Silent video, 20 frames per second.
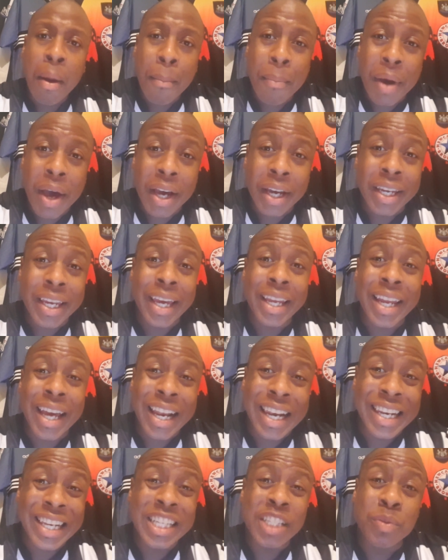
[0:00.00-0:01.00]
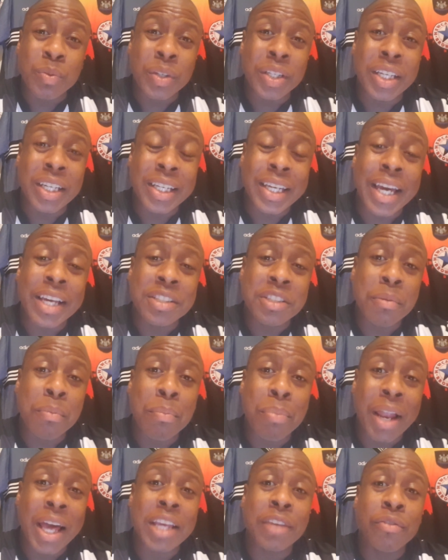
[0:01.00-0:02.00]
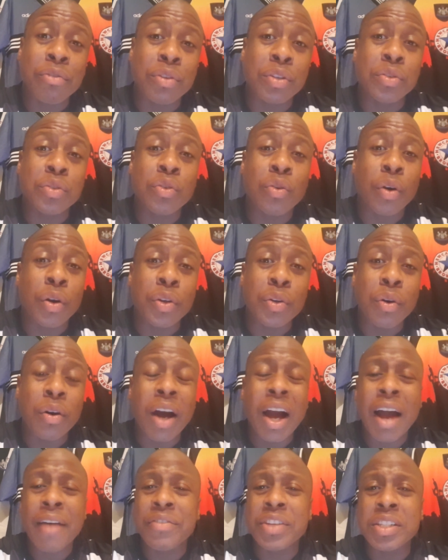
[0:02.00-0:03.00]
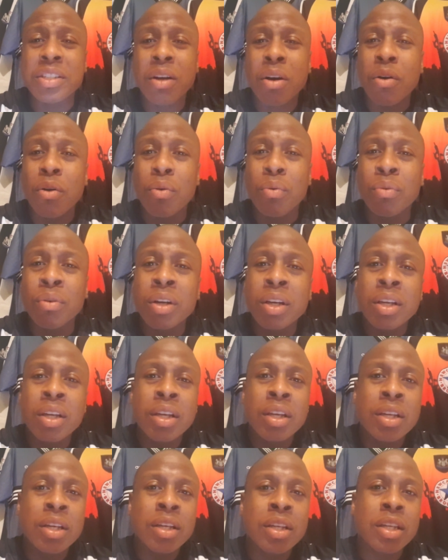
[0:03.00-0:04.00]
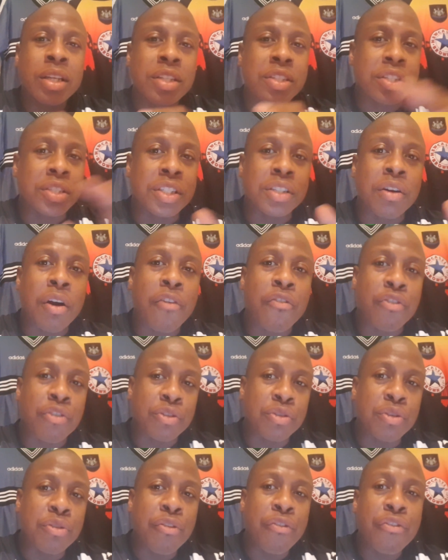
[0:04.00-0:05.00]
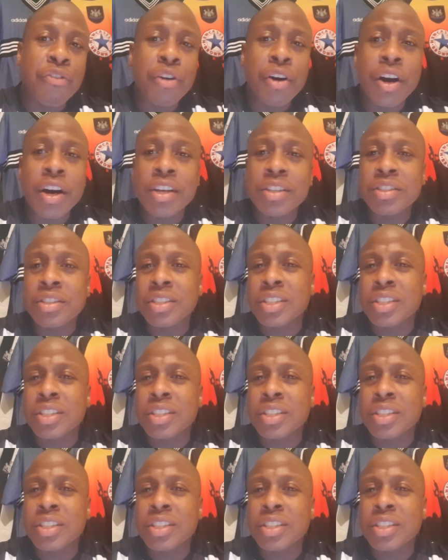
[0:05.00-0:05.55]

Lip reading: but again, at least we can get some players through the door and not have this whole, does it go for you first?